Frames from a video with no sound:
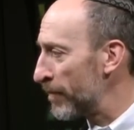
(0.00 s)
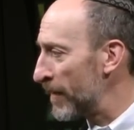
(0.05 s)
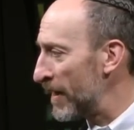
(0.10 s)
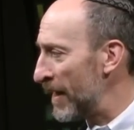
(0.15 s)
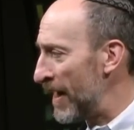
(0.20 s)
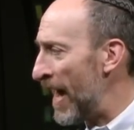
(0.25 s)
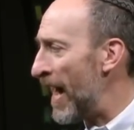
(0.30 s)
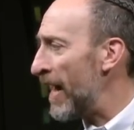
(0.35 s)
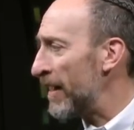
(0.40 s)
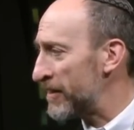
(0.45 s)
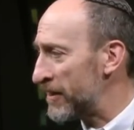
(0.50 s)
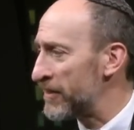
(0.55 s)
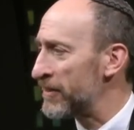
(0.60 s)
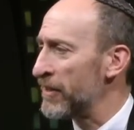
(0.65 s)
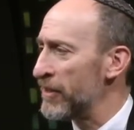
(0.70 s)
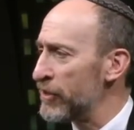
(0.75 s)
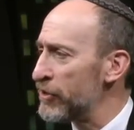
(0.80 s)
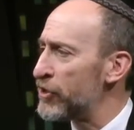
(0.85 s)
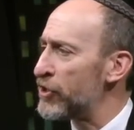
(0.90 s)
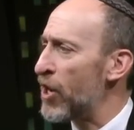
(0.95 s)
Yes,
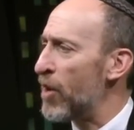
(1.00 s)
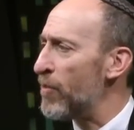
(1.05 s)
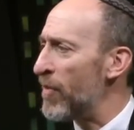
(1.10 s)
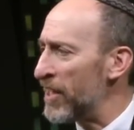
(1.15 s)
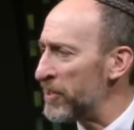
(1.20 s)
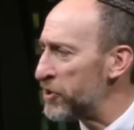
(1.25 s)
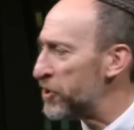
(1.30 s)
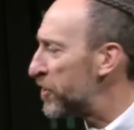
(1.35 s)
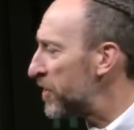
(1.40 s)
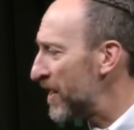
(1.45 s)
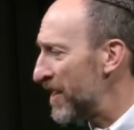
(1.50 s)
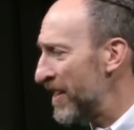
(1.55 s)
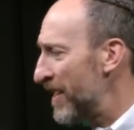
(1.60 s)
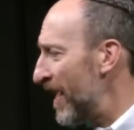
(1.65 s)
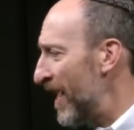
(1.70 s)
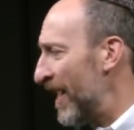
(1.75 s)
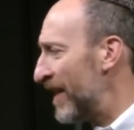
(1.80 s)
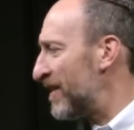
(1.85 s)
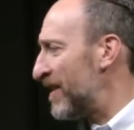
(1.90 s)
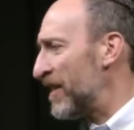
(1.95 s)
so much
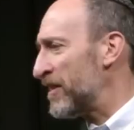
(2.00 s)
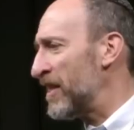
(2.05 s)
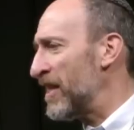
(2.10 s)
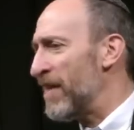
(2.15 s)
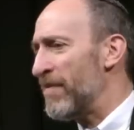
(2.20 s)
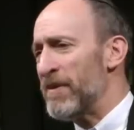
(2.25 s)
it doesn't